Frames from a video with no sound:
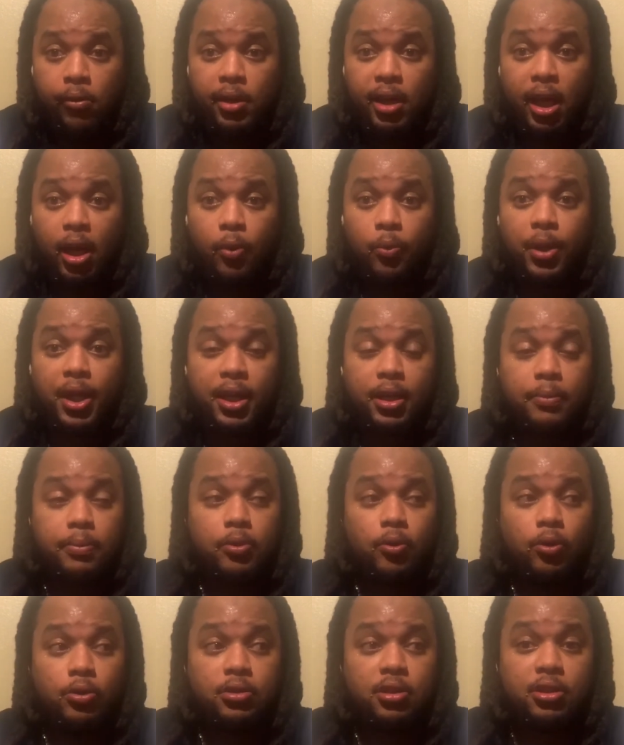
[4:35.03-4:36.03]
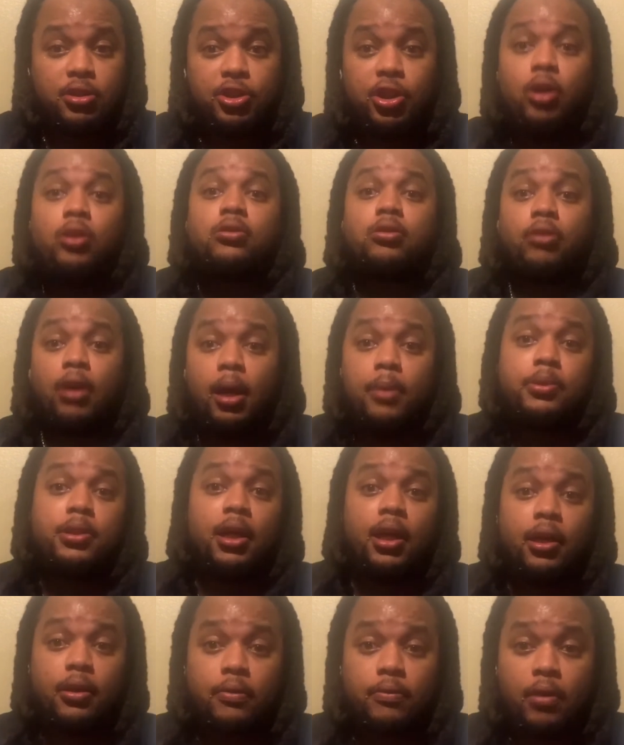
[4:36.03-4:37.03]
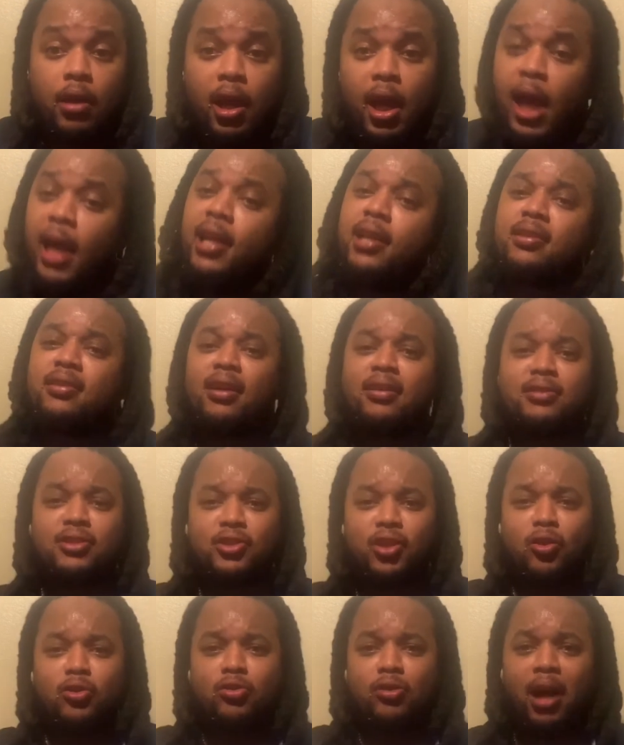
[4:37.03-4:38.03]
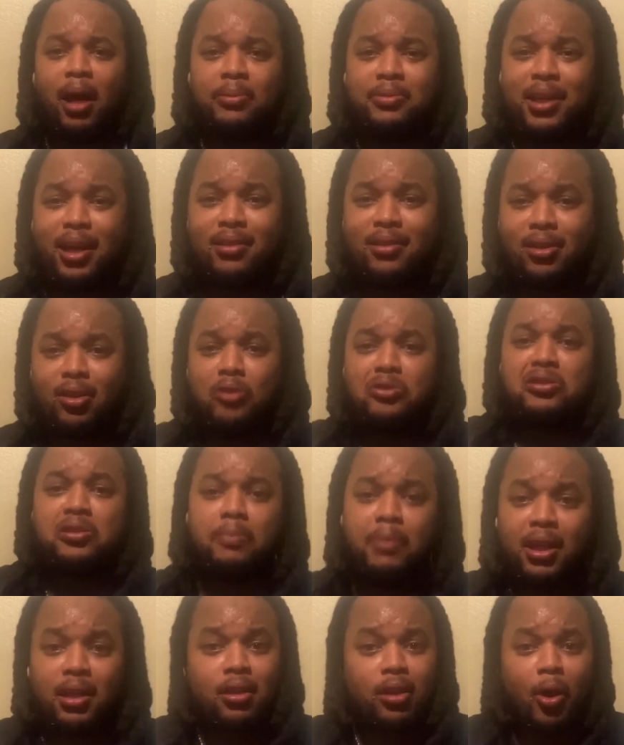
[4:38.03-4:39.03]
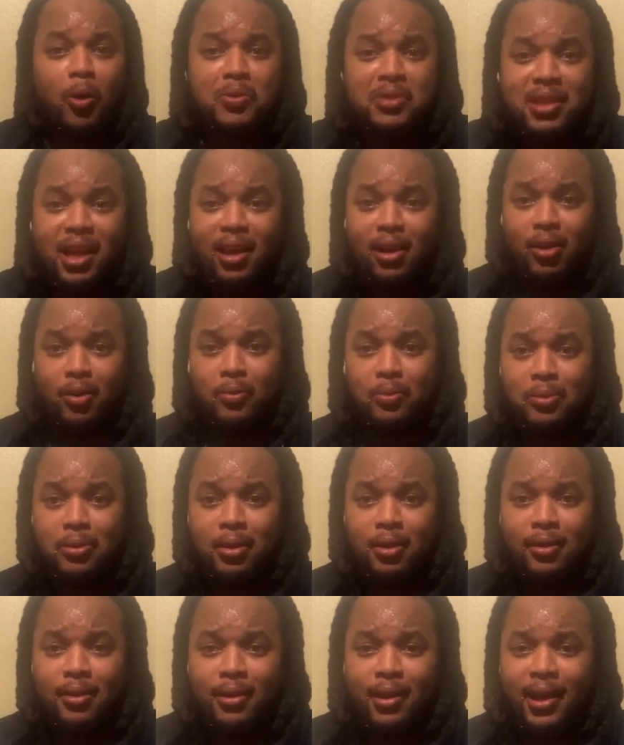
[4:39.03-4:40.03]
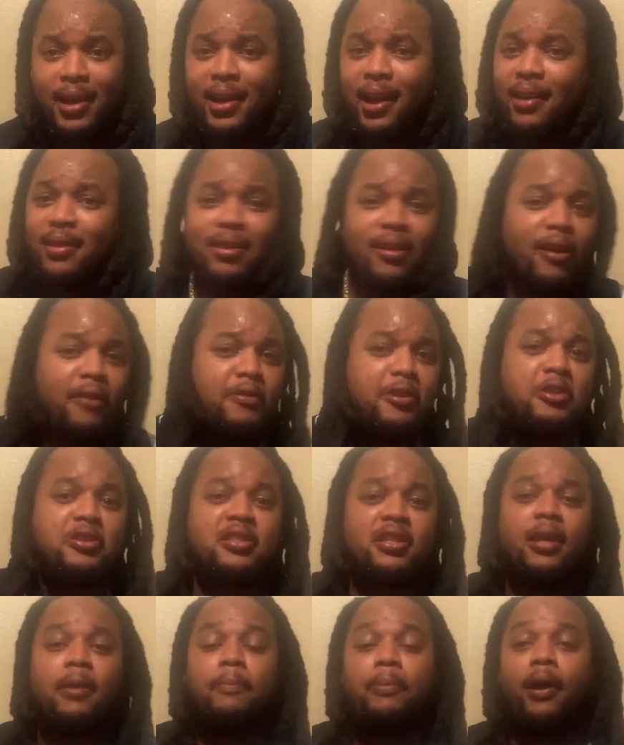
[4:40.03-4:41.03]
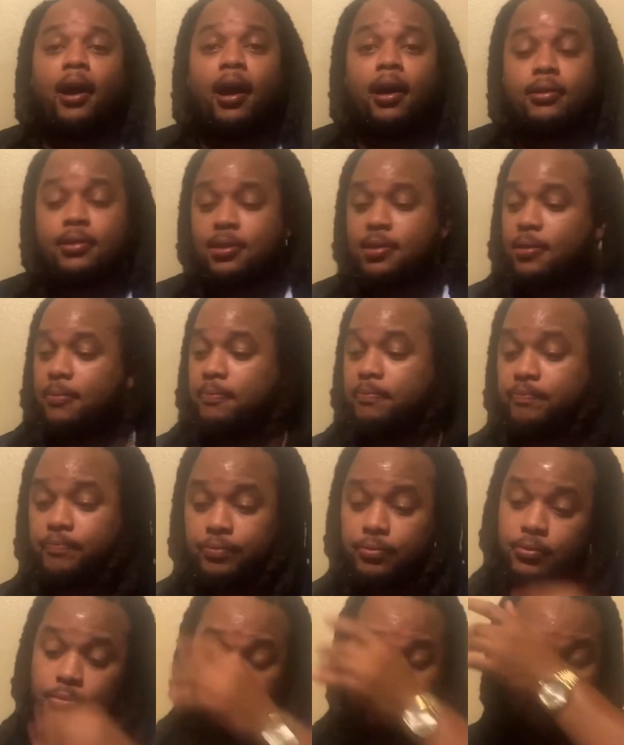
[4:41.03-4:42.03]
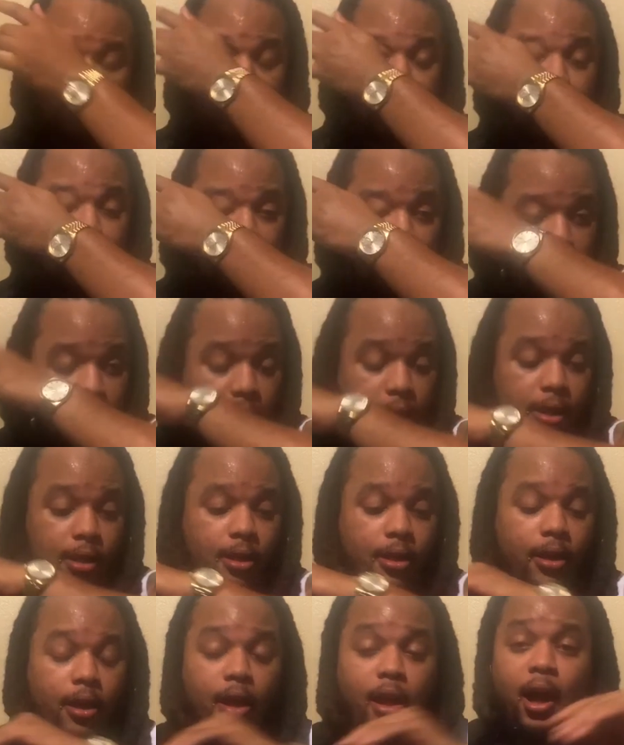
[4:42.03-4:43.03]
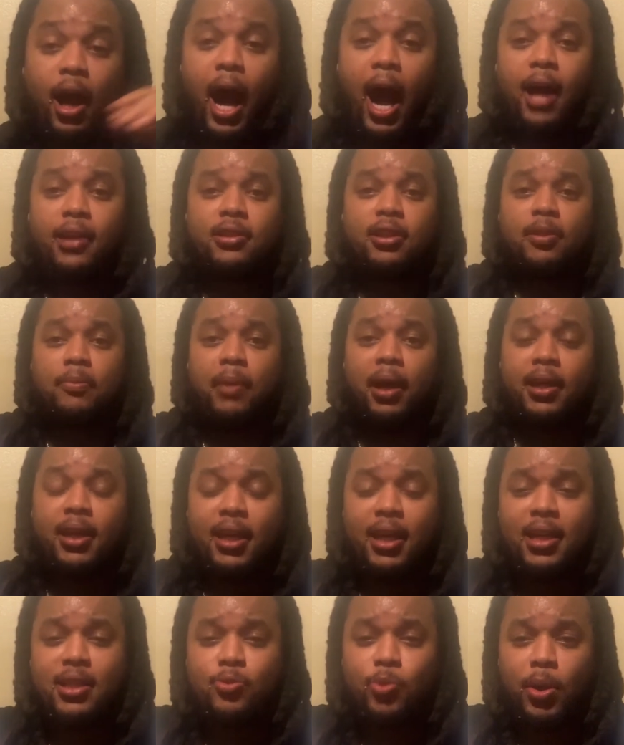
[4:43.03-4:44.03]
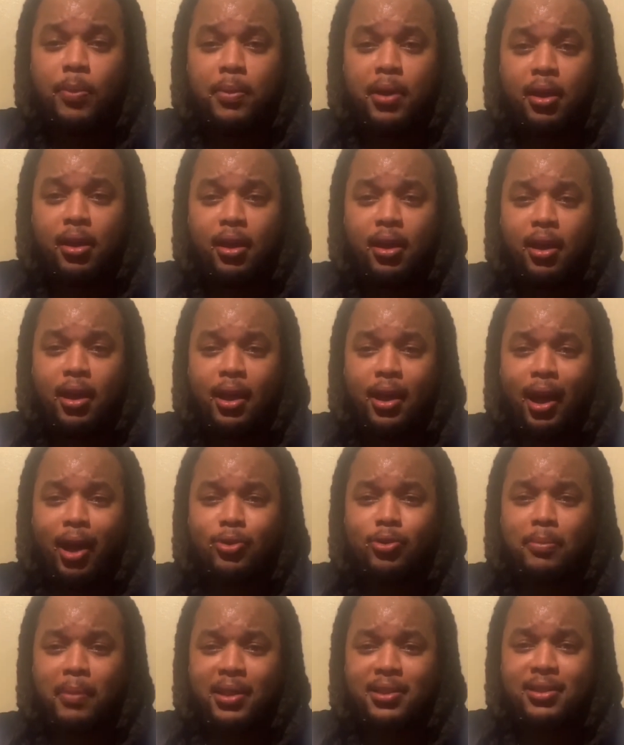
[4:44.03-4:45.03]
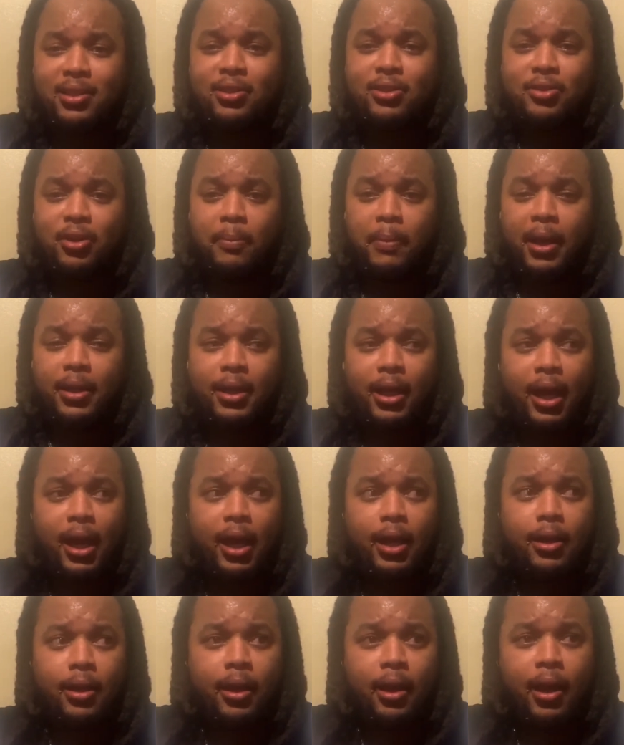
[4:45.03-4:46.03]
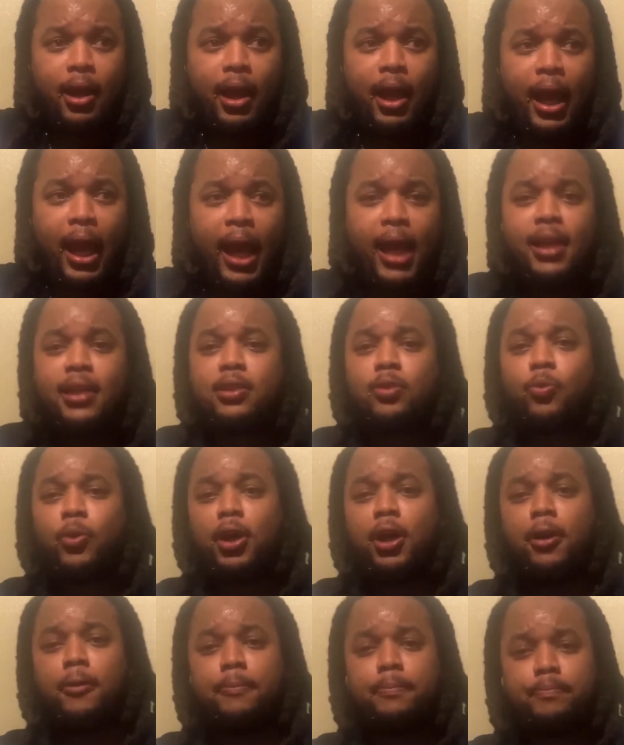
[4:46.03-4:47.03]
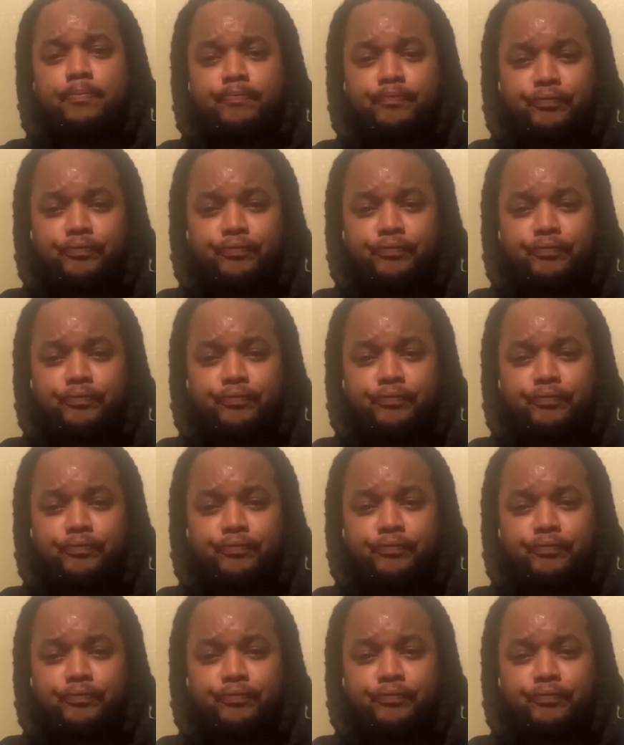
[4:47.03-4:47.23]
and we ended up going to Joe's Crab Shack. And this Subs Joe's Crab Shack, close to me, closed down. And I love their steam pots. And I took my kids with me. I was with my sister and my dad. And it's weird.